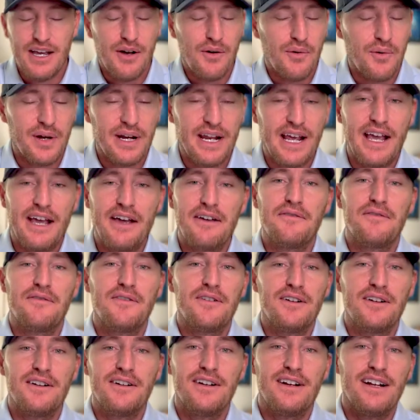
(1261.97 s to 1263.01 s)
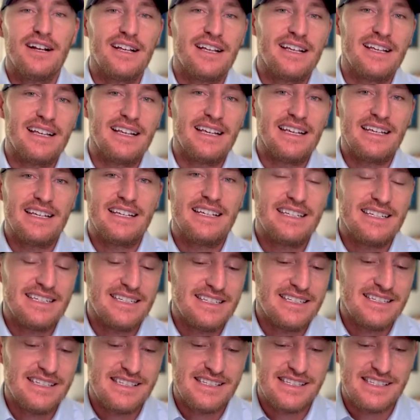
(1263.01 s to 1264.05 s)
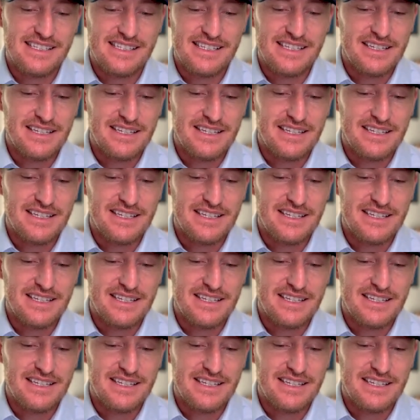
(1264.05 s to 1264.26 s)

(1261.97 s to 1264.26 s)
Whatever is